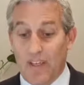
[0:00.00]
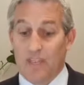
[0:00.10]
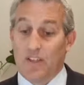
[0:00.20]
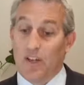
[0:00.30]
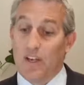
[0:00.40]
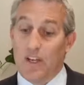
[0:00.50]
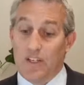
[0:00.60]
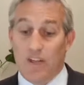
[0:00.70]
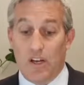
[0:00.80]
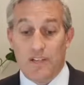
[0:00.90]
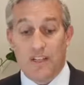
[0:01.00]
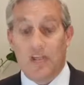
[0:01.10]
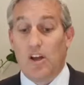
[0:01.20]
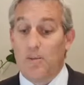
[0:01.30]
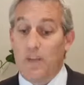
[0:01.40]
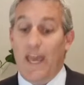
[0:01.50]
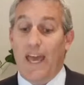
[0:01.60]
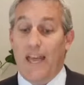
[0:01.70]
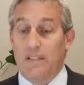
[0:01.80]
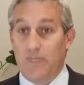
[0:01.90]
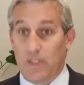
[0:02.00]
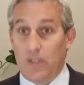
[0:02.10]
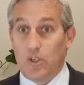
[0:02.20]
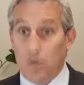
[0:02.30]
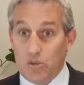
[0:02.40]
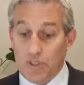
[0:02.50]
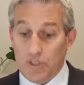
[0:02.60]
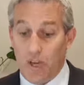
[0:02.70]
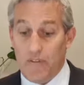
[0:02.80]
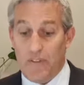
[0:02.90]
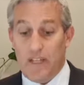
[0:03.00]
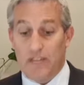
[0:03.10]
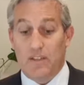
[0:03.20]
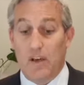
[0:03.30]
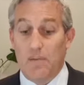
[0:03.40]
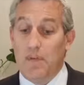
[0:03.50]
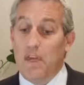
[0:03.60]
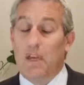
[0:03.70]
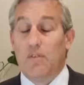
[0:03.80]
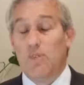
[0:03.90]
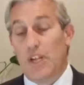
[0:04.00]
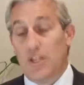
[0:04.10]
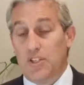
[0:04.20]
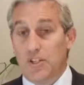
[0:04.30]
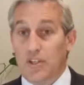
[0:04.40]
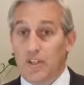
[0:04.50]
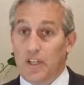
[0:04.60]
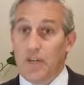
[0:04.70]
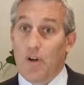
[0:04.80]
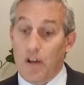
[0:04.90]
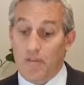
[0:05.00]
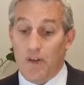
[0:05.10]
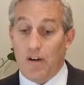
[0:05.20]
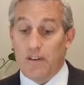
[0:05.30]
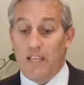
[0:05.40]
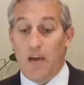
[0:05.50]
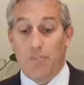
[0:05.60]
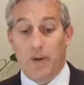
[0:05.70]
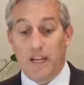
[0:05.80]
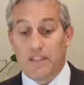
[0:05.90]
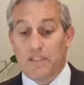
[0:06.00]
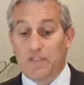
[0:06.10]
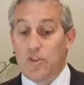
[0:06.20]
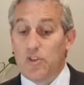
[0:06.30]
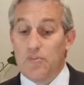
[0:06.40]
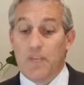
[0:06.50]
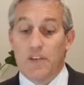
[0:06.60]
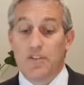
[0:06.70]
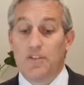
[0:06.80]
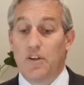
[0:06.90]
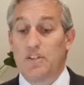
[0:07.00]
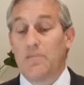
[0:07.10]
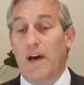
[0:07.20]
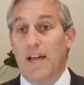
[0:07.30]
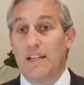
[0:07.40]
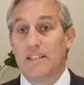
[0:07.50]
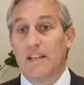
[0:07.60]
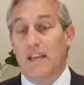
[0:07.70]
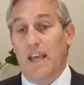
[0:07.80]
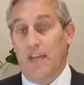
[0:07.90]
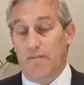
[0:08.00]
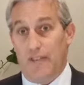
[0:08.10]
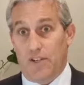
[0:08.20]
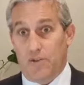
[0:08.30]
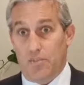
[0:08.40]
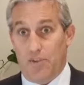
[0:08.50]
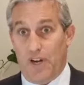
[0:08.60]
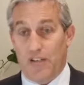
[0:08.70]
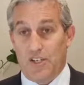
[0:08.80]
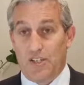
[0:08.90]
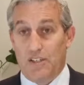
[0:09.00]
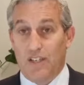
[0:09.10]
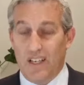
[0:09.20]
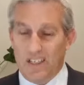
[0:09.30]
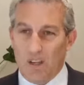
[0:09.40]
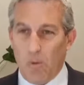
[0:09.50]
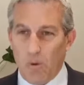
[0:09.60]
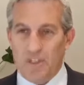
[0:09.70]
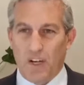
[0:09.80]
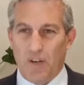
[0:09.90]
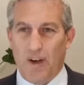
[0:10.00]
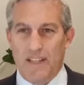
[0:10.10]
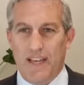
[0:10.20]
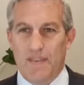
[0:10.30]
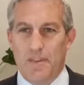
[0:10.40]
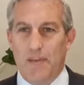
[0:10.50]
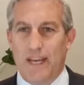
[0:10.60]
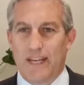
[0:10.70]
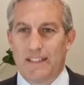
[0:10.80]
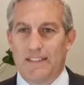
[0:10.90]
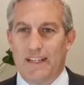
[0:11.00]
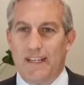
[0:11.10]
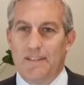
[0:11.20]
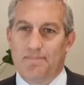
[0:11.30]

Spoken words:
So China's economy actively cooled over that time, really due to the coronavirus outbreaks, stringent measures on demand and factory production. So it wasn't a great day for the market today.